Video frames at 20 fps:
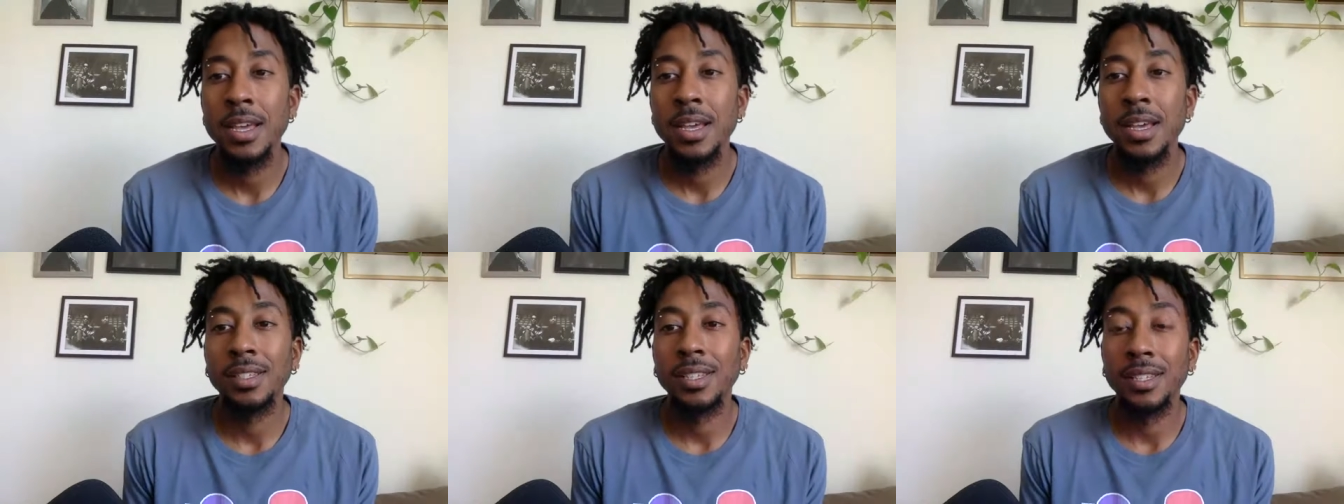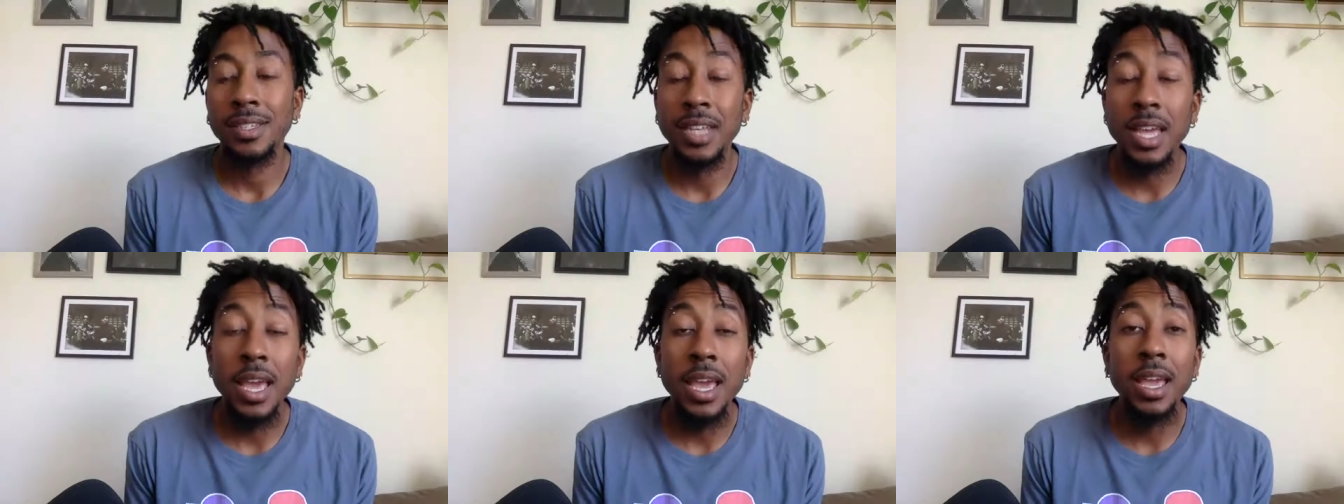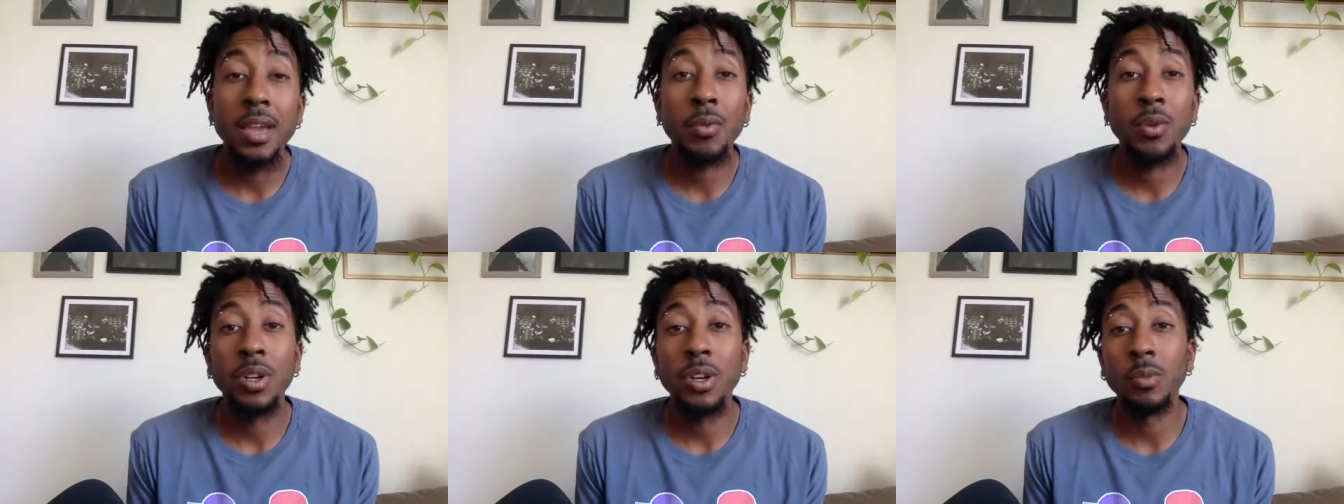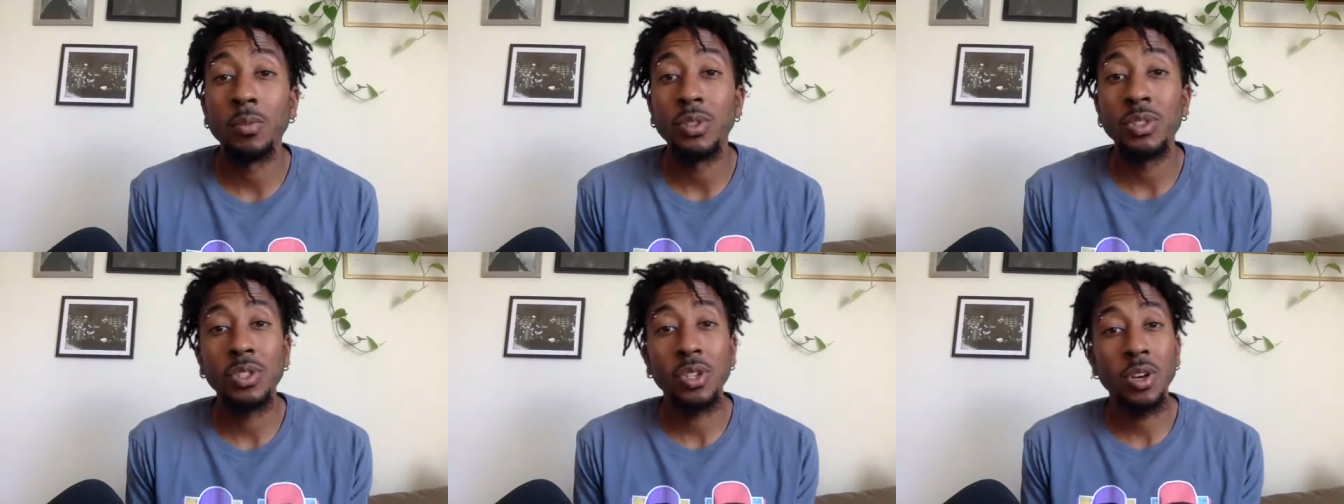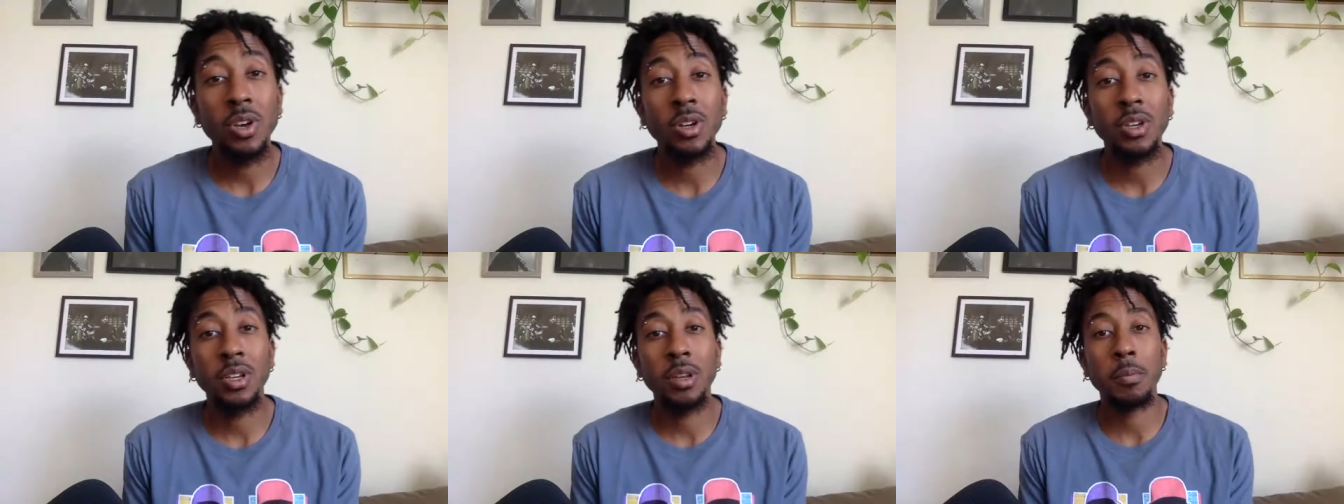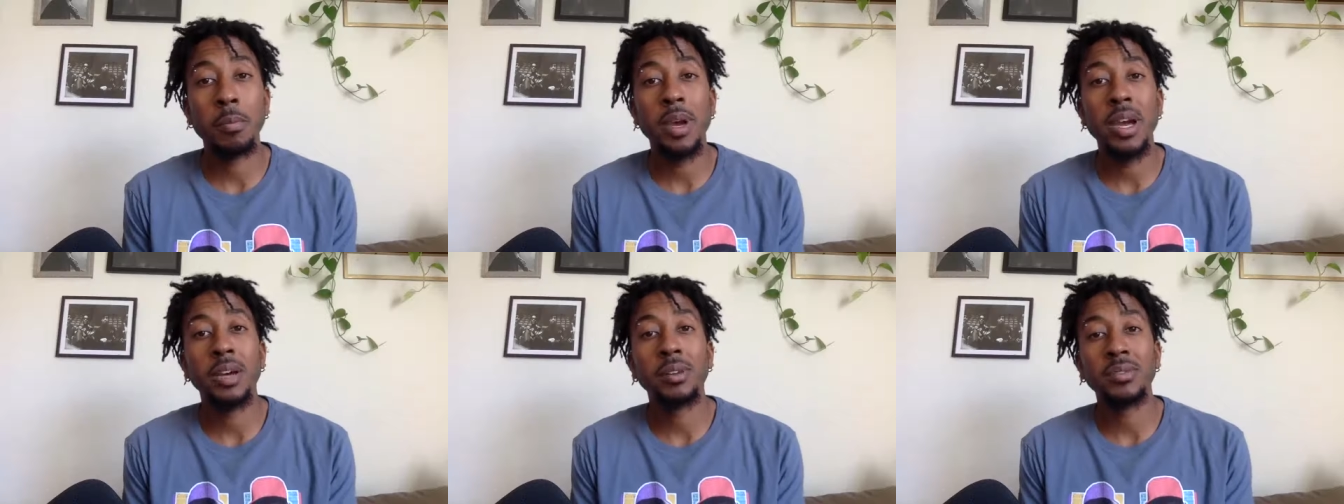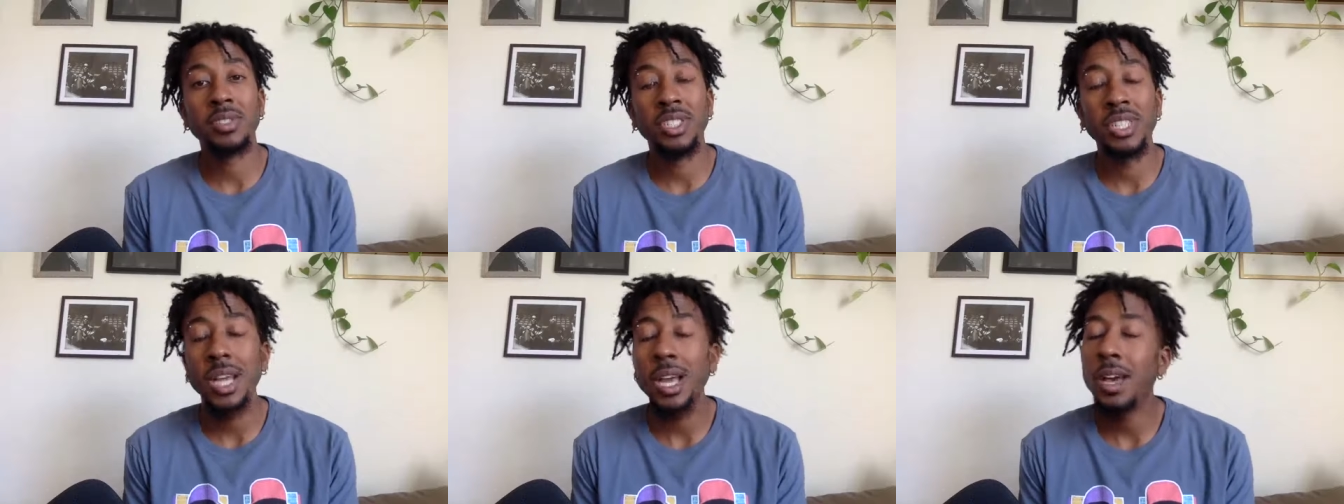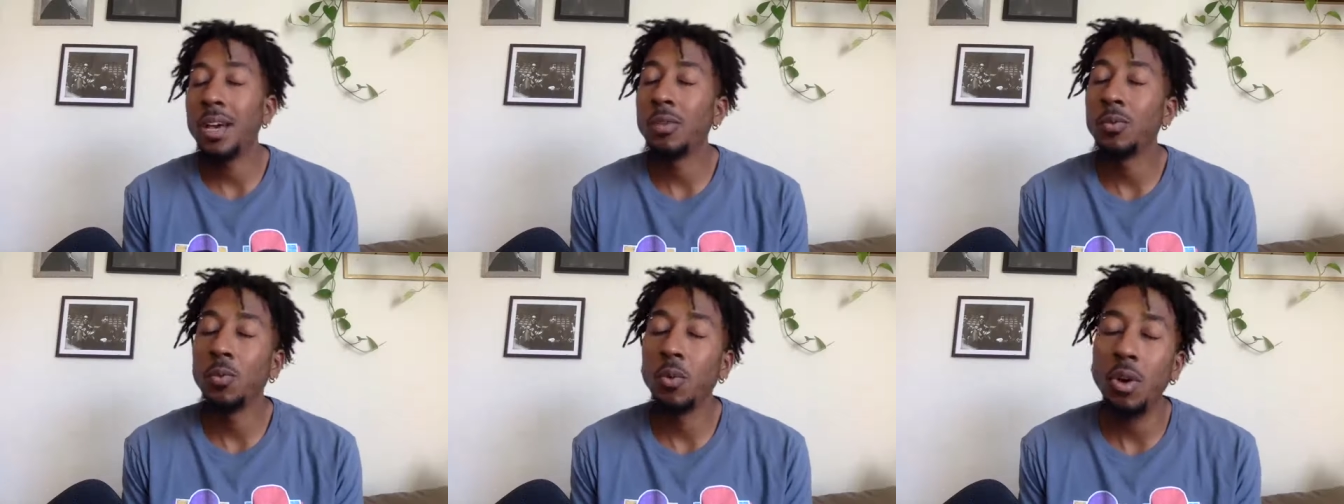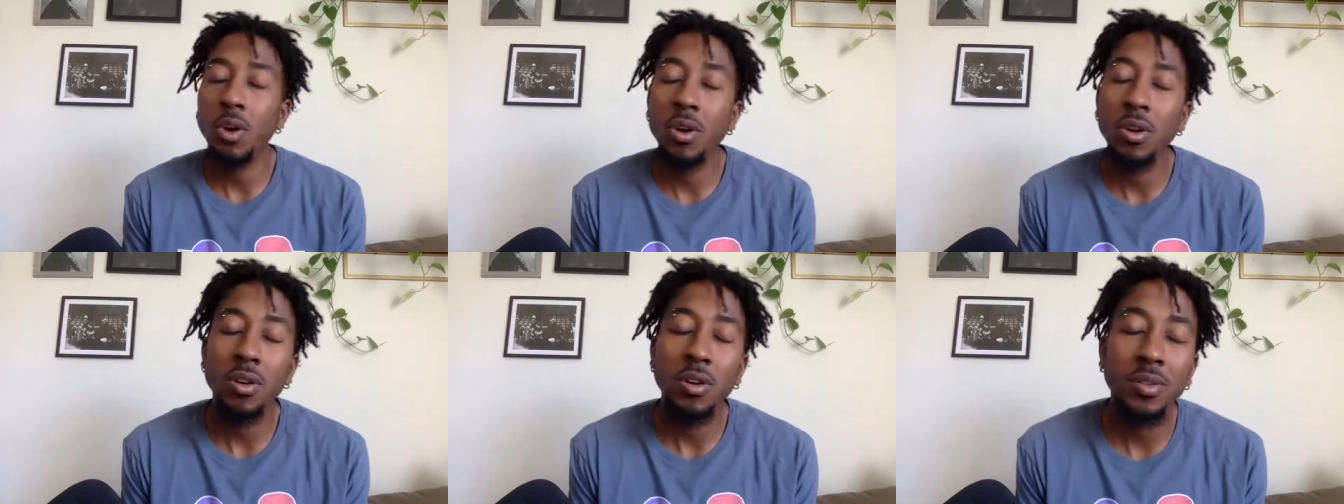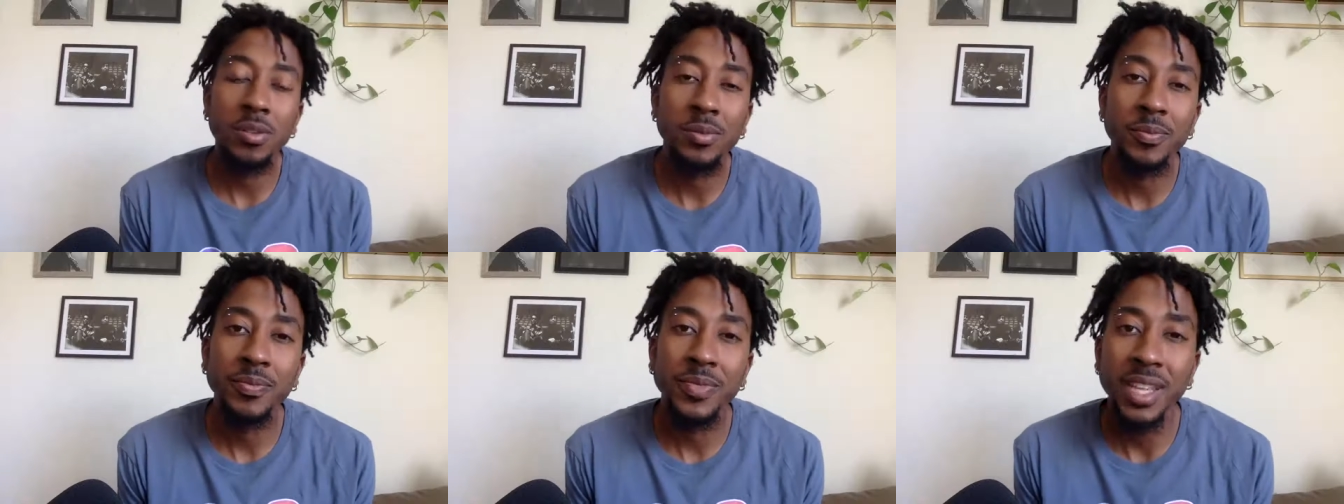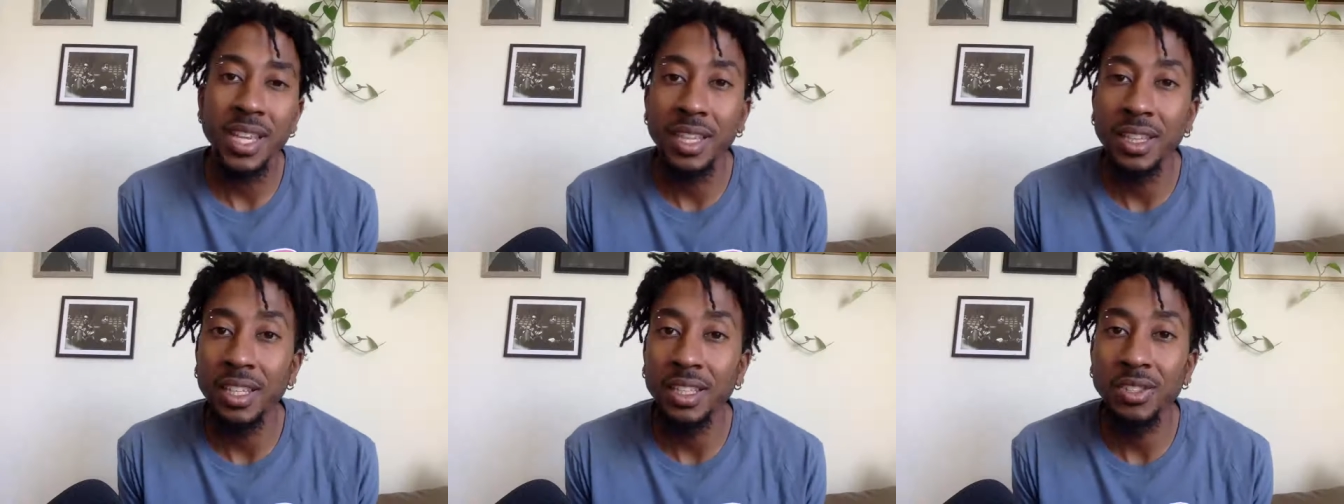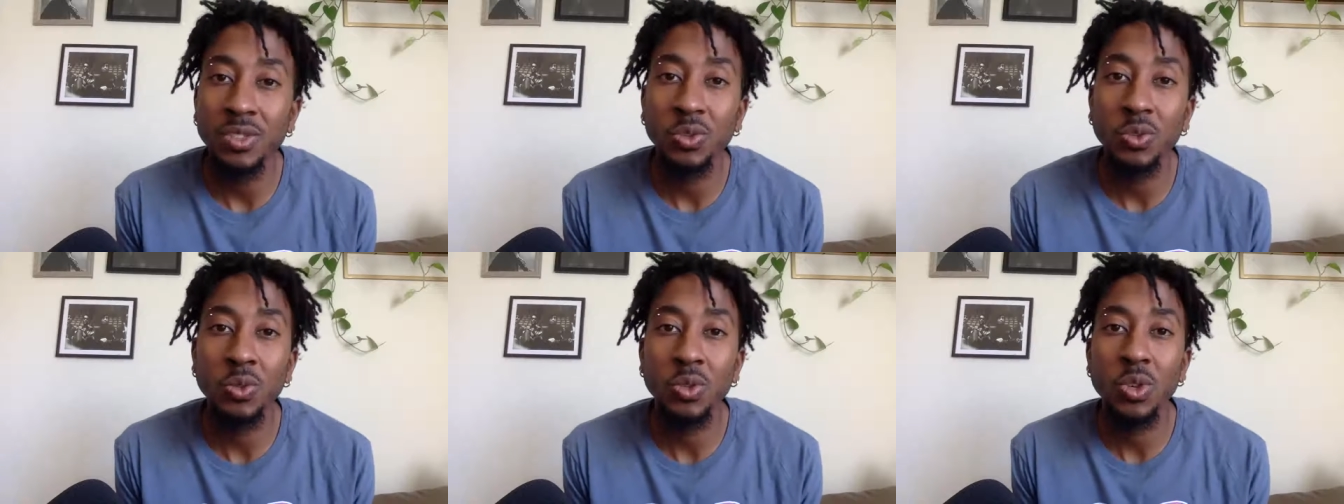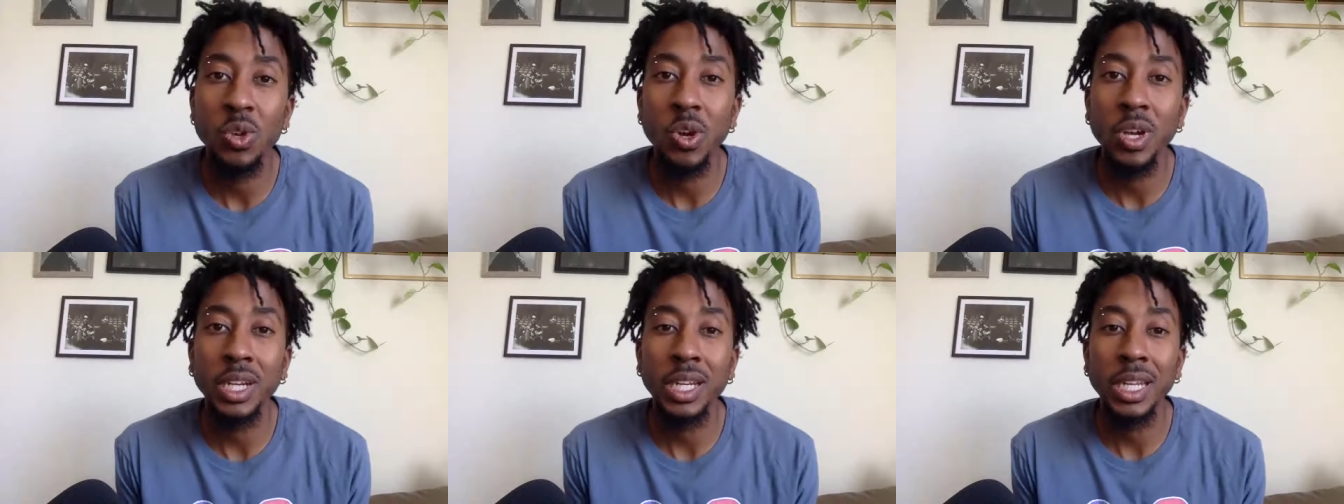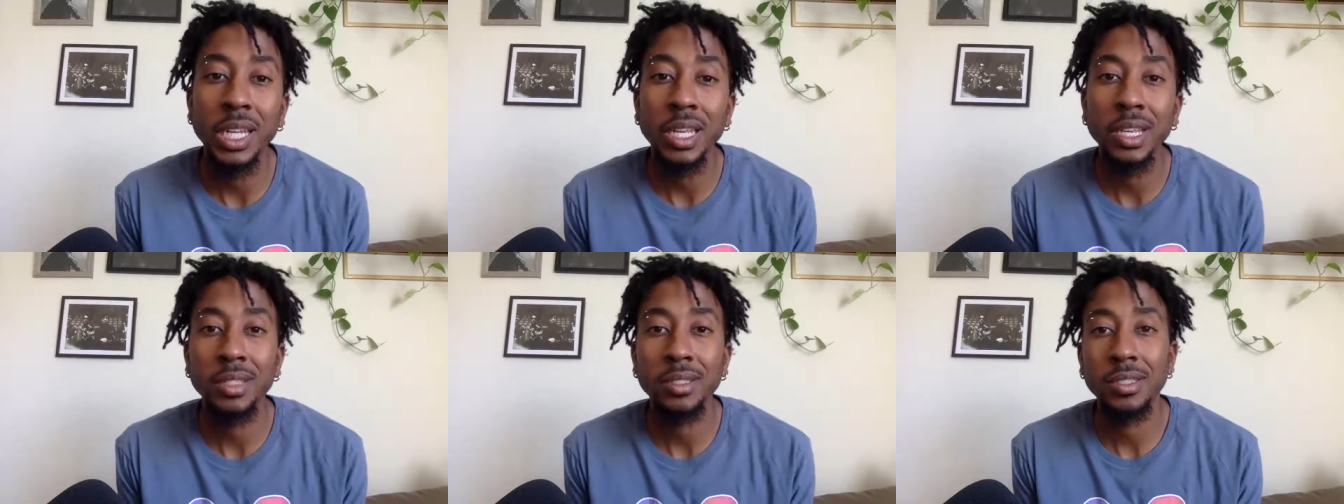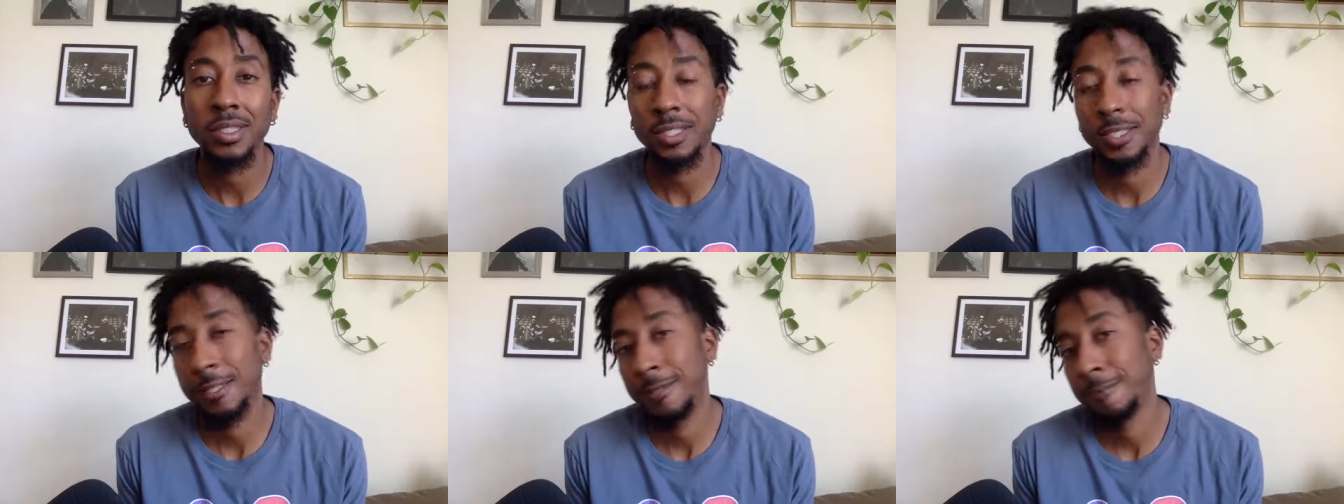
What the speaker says: Today, we're going to be talking about John Wall and these New York Knicks.